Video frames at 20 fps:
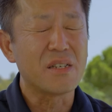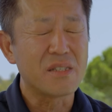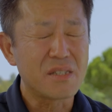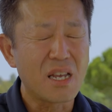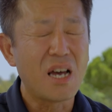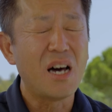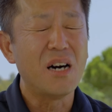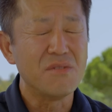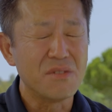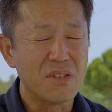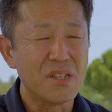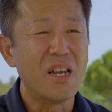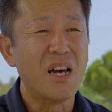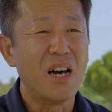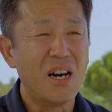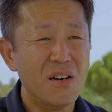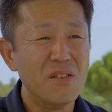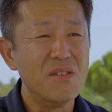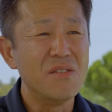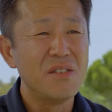a sound
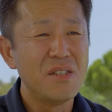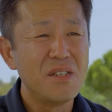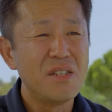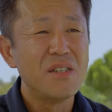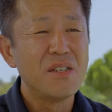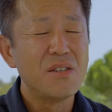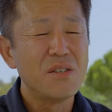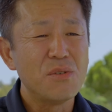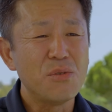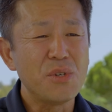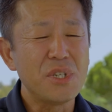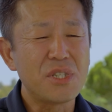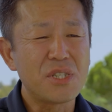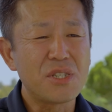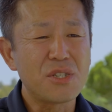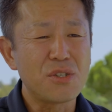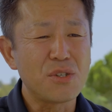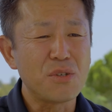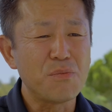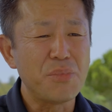now, which
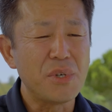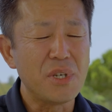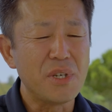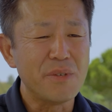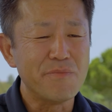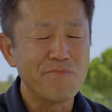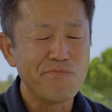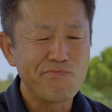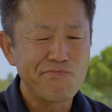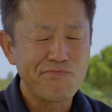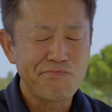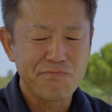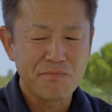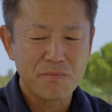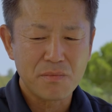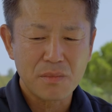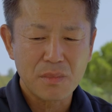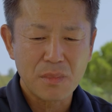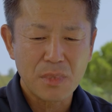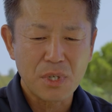should be
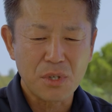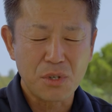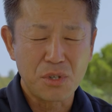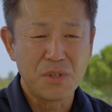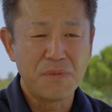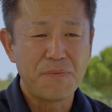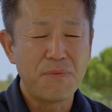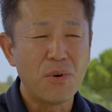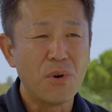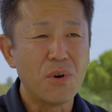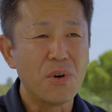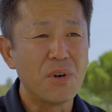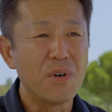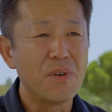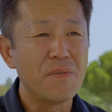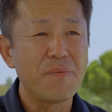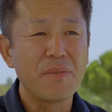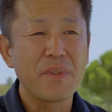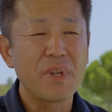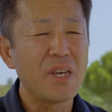good for
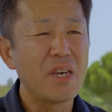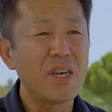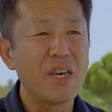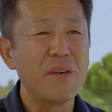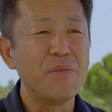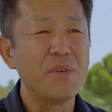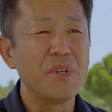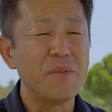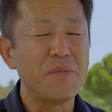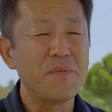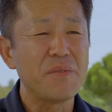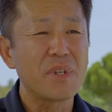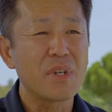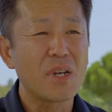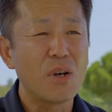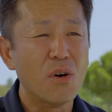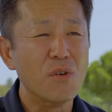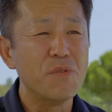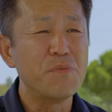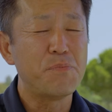every golf